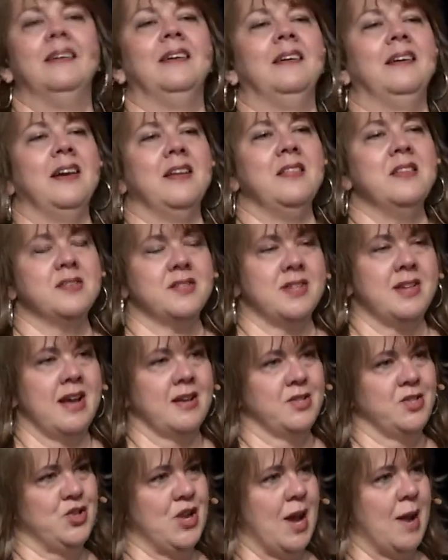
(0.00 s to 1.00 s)
in this
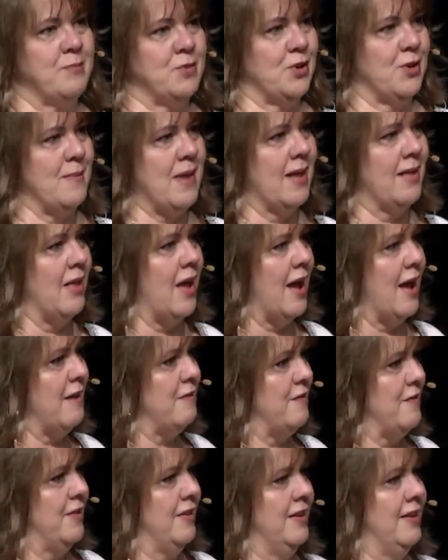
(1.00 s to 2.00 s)
next chapter of my life.
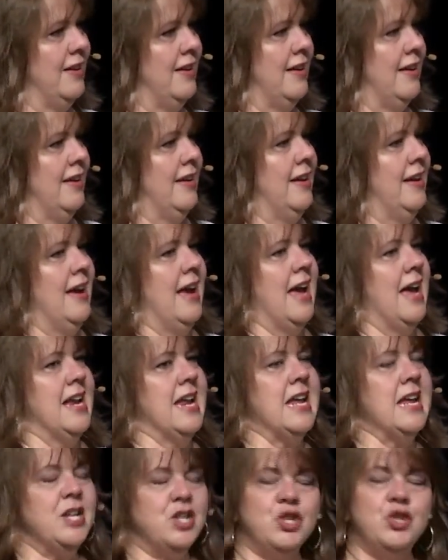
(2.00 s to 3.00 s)
And
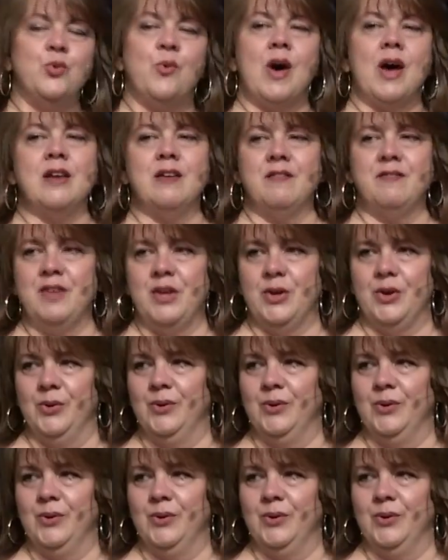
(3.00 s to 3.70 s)
each one of you